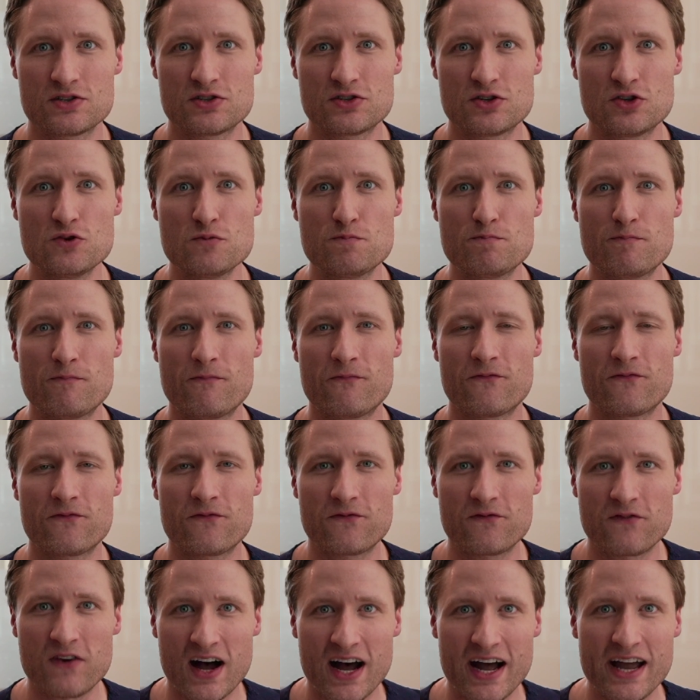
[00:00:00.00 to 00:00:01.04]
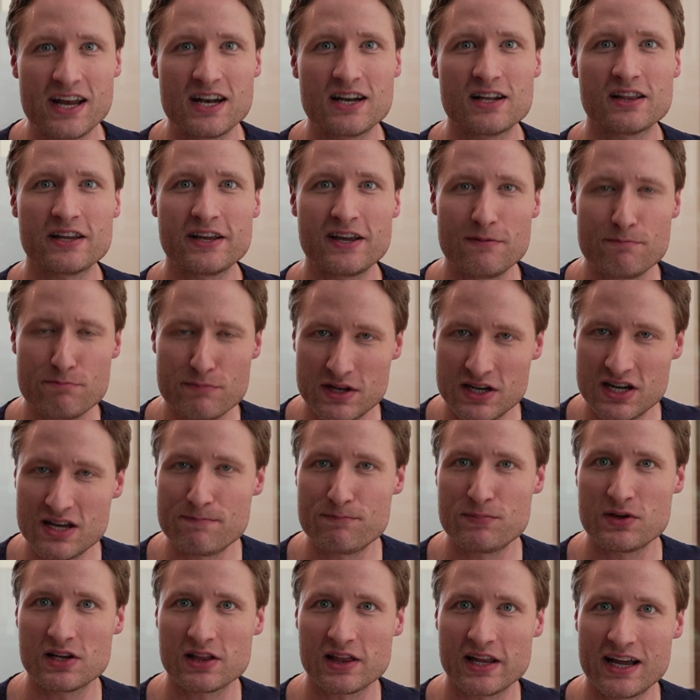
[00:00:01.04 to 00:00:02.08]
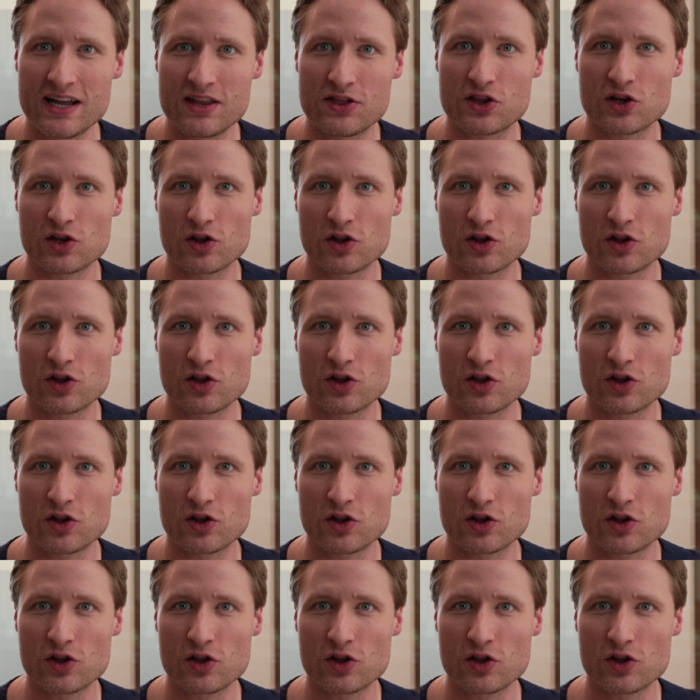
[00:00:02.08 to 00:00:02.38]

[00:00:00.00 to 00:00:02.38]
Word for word: to finally manipulate